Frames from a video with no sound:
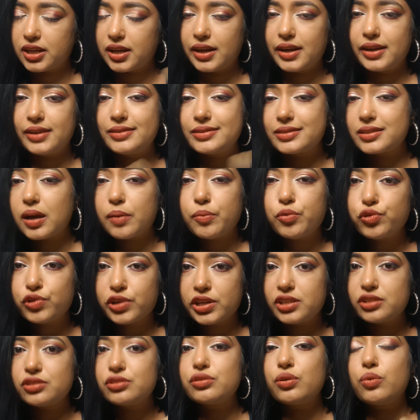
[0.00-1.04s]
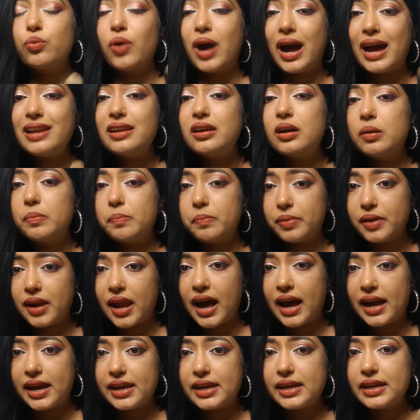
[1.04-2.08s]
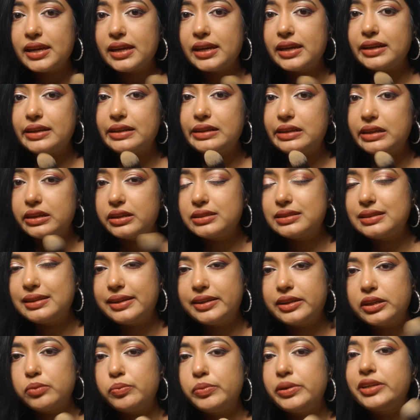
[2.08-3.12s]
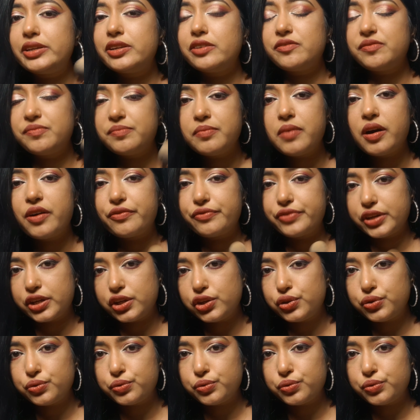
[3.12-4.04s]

It's kabuki, so while applying it does little bit of buffing